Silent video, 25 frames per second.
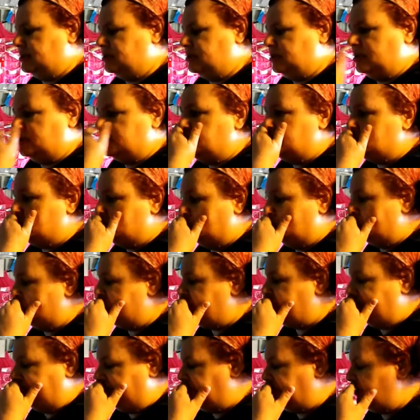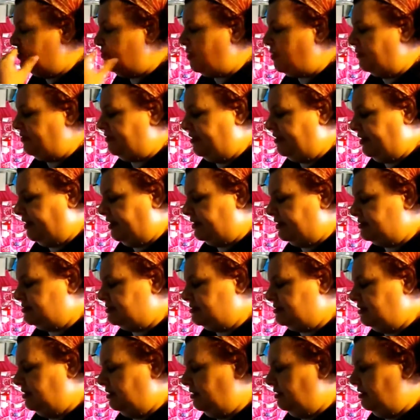she's just done a review on
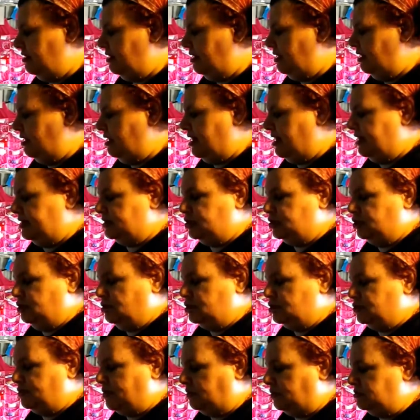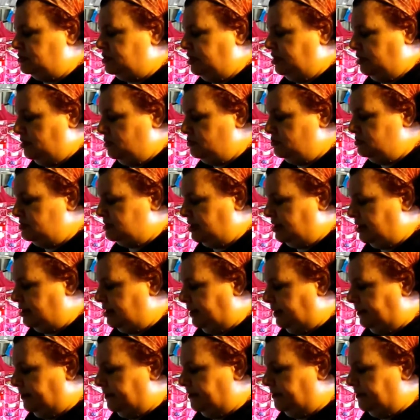this and showed you how to use it.